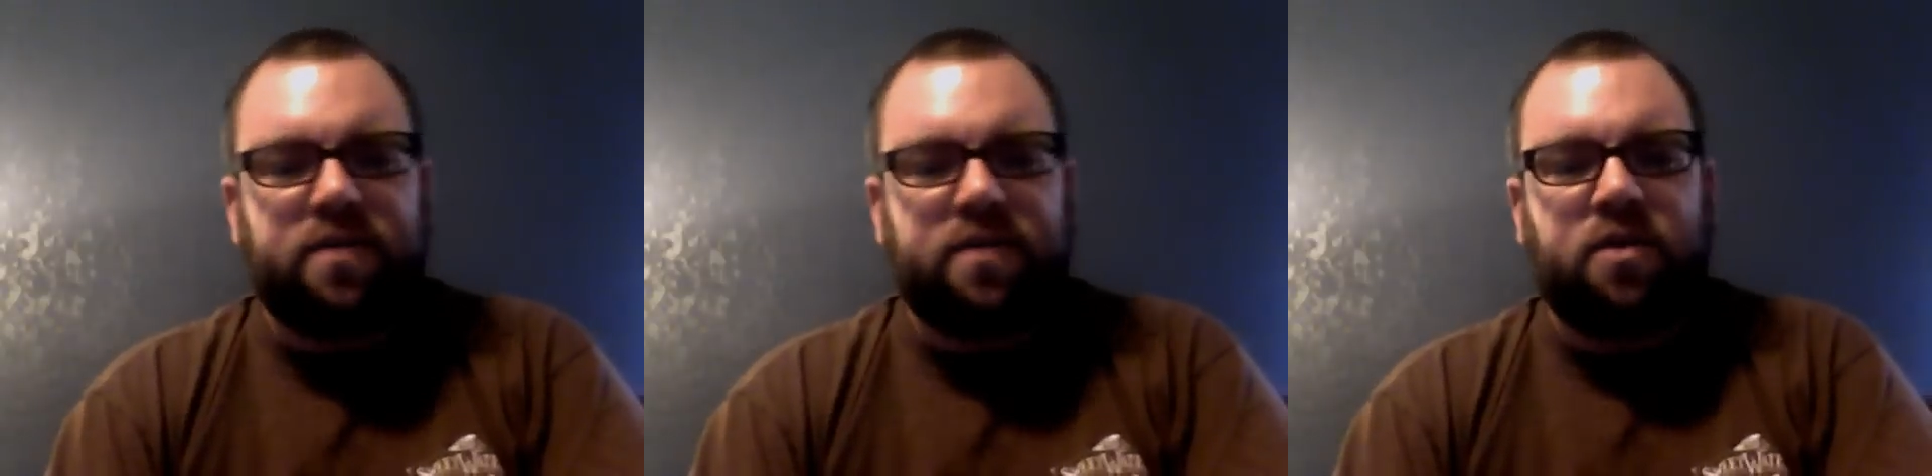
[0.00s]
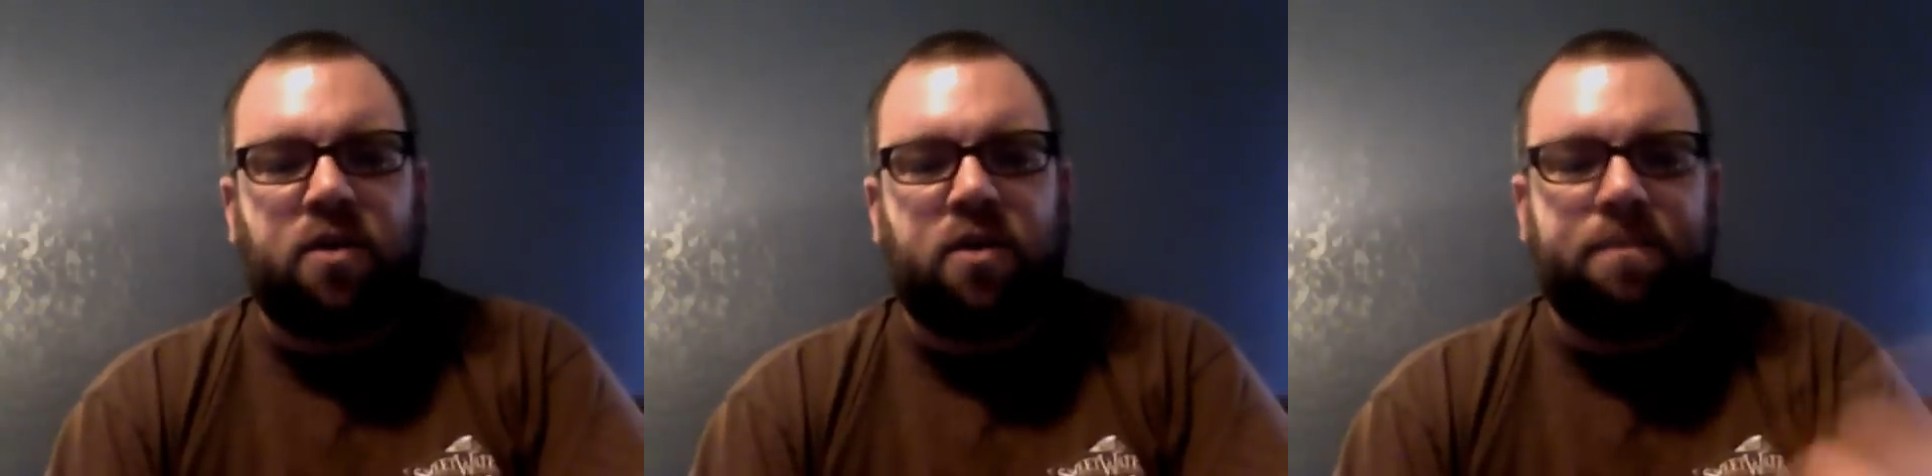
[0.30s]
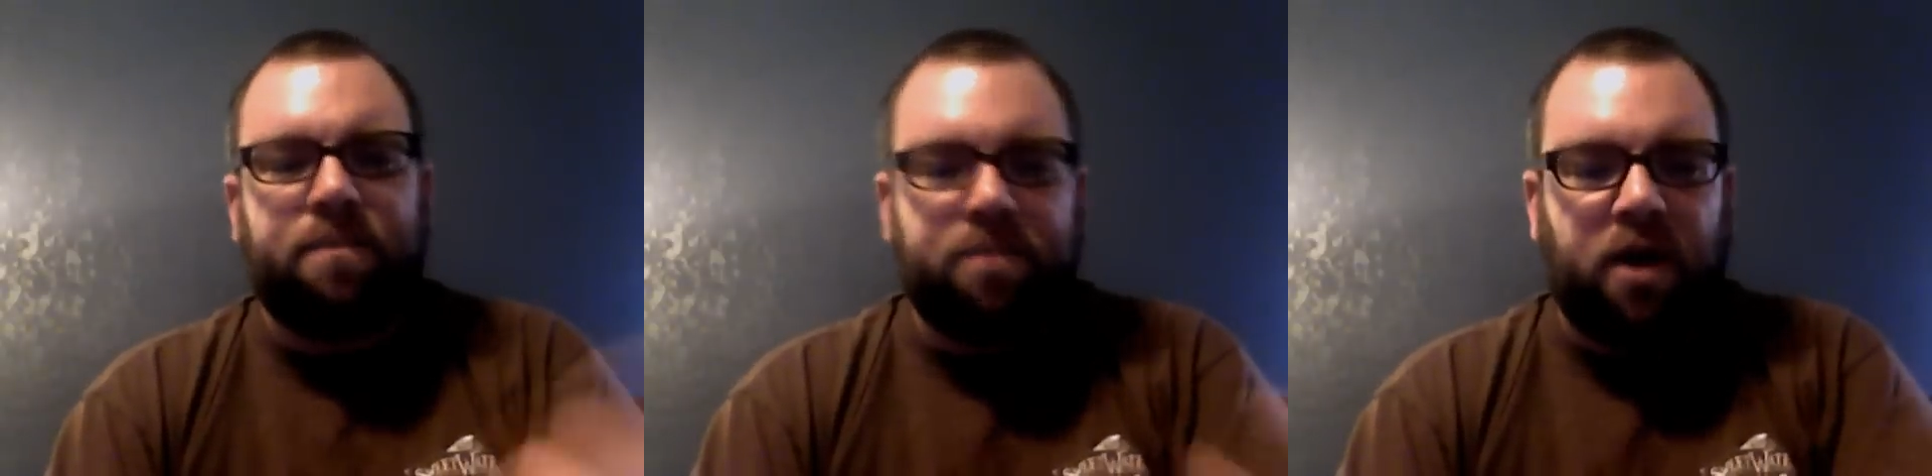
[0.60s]
There are
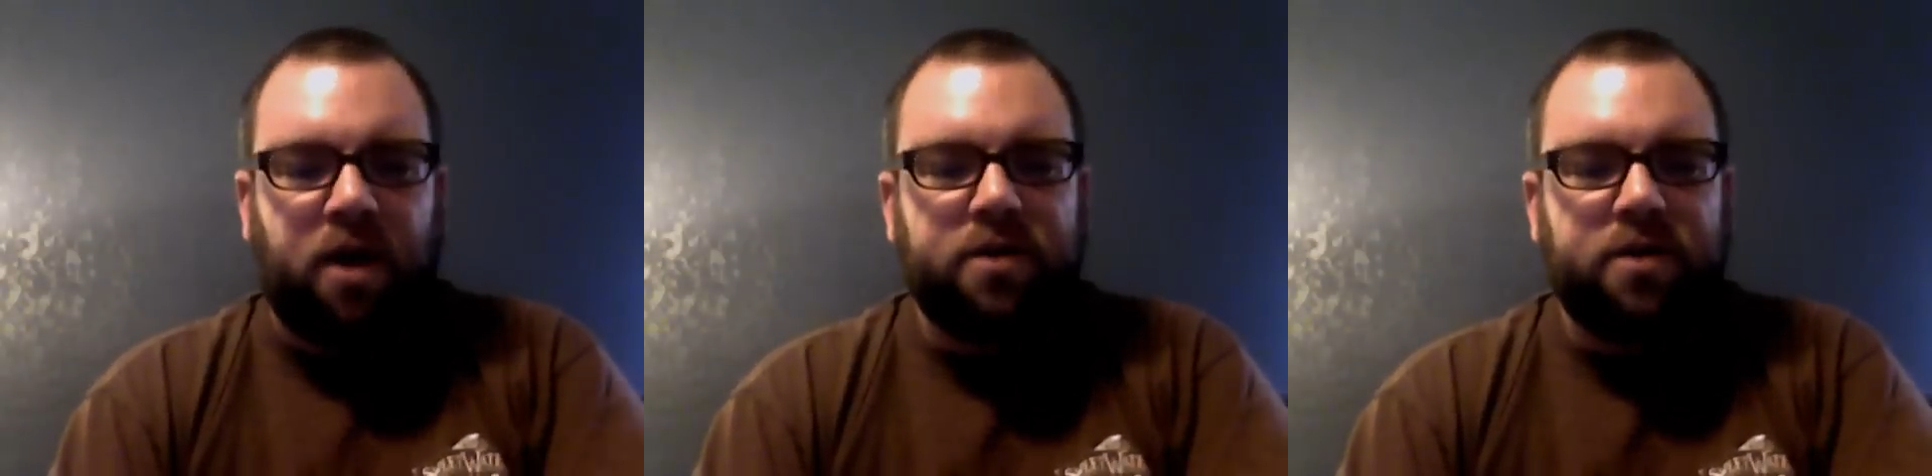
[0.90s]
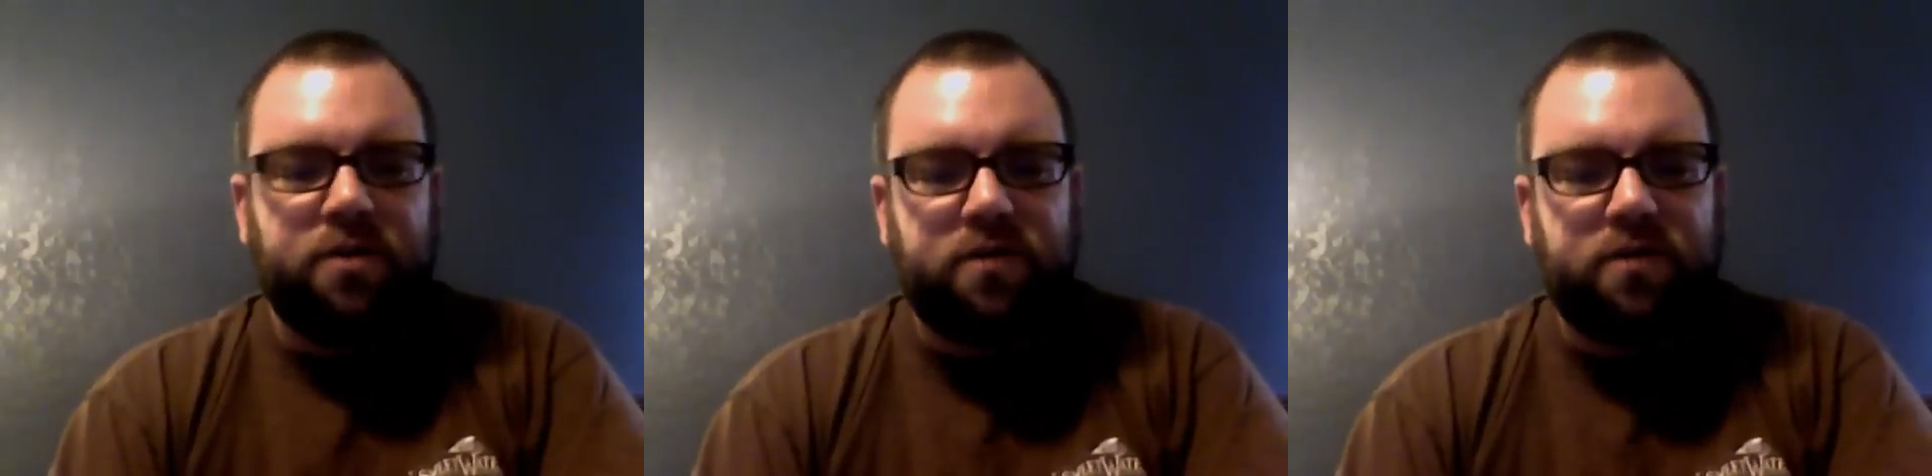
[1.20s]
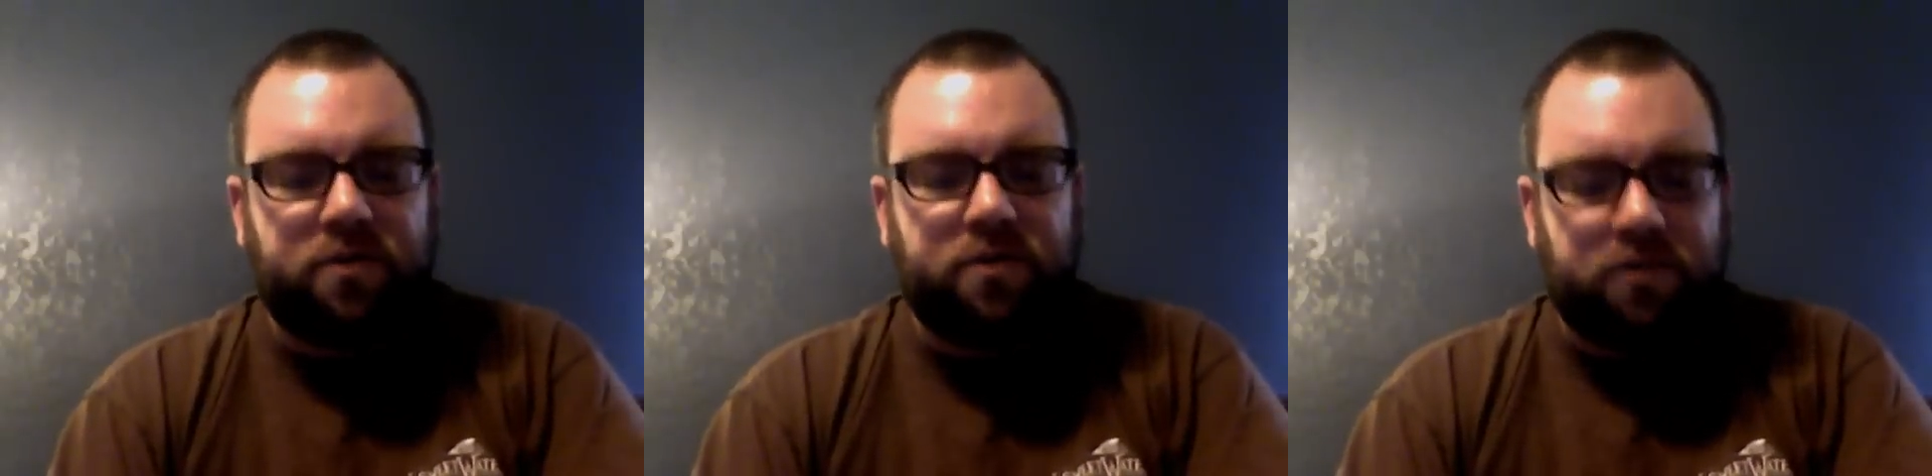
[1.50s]
blancos
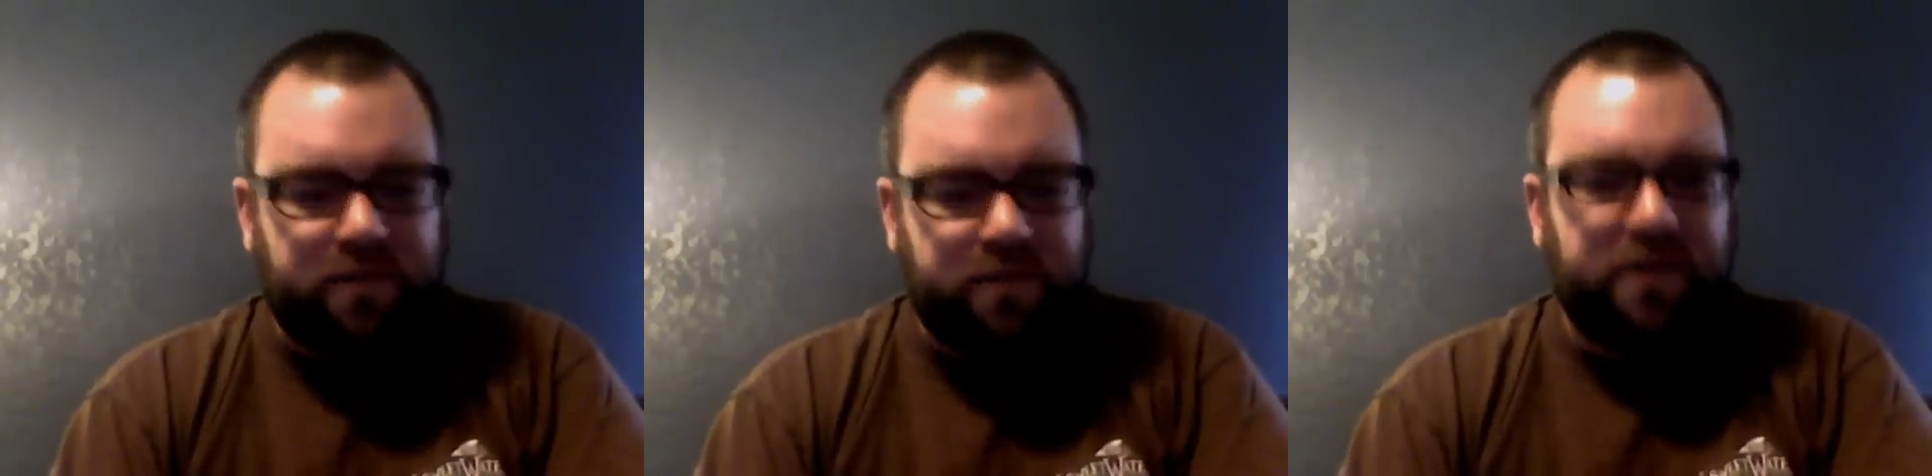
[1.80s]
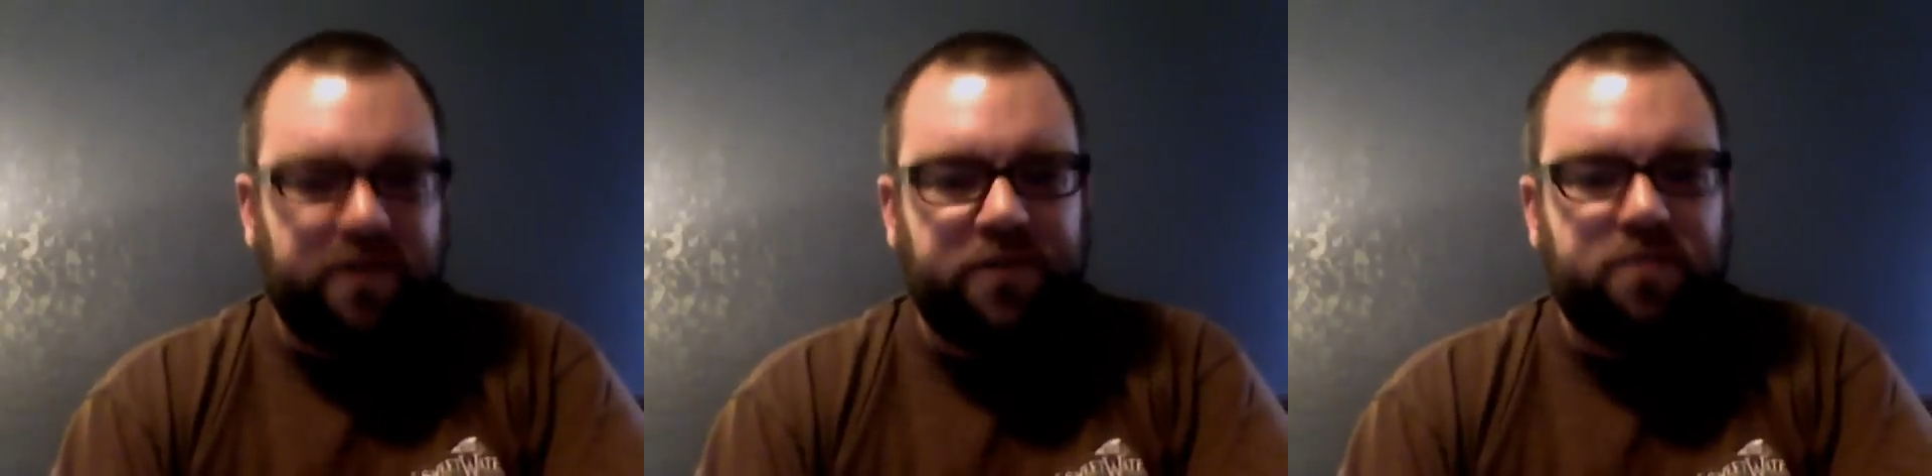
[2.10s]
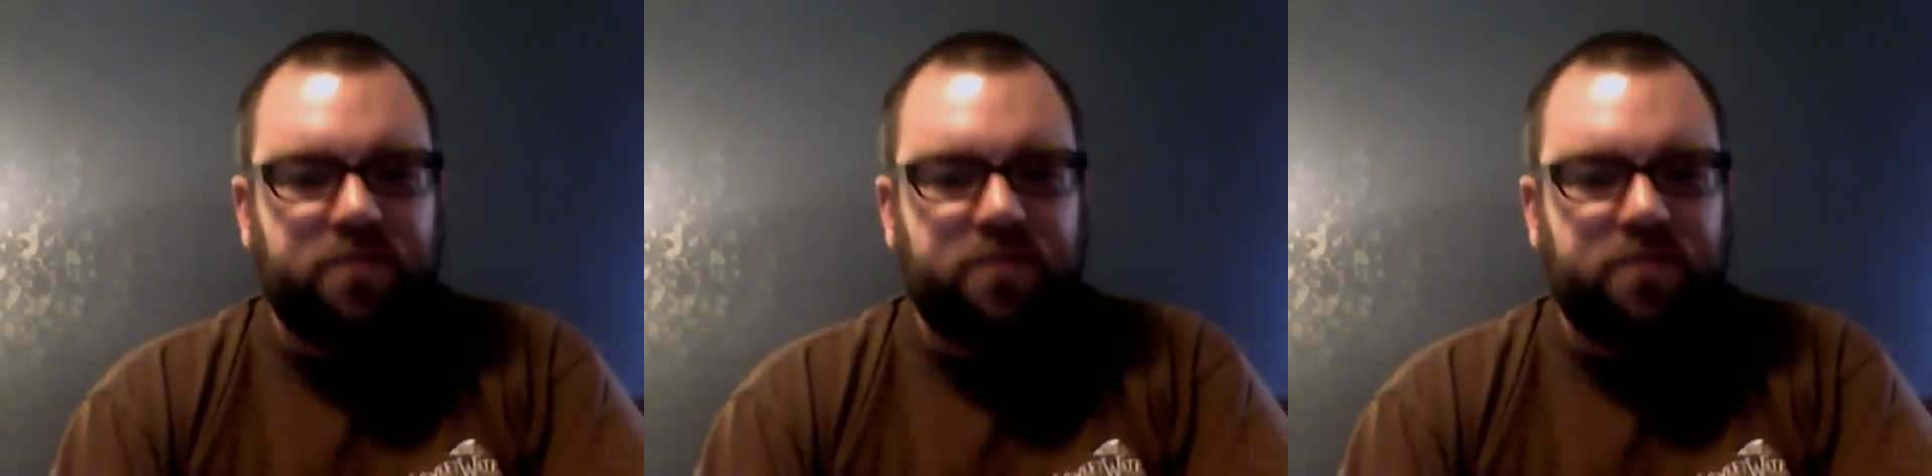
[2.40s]
or silvers,